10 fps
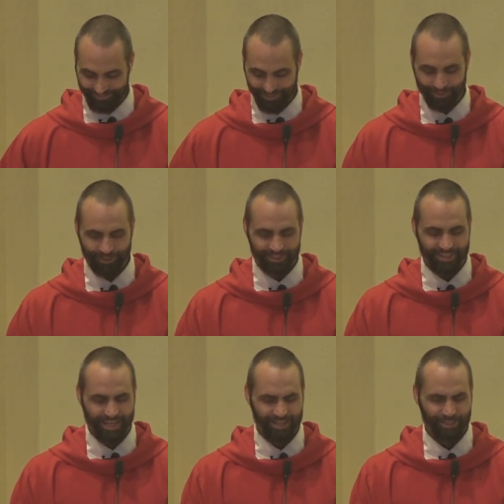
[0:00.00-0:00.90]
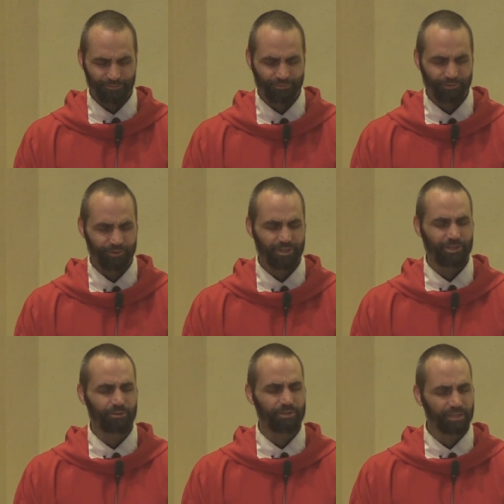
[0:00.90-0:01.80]
Lord, thank you for
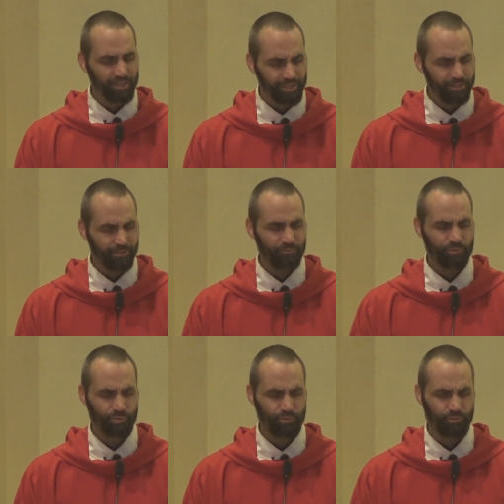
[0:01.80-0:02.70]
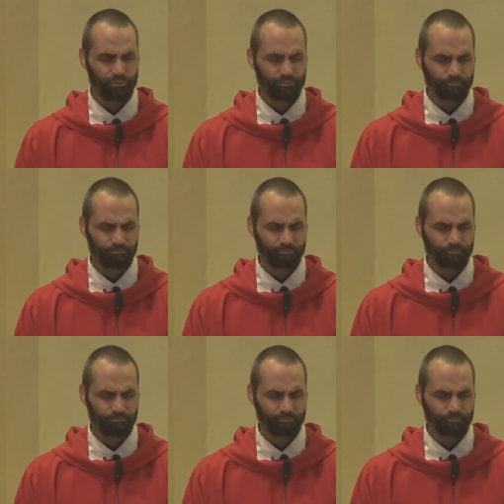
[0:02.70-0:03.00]
your clear truth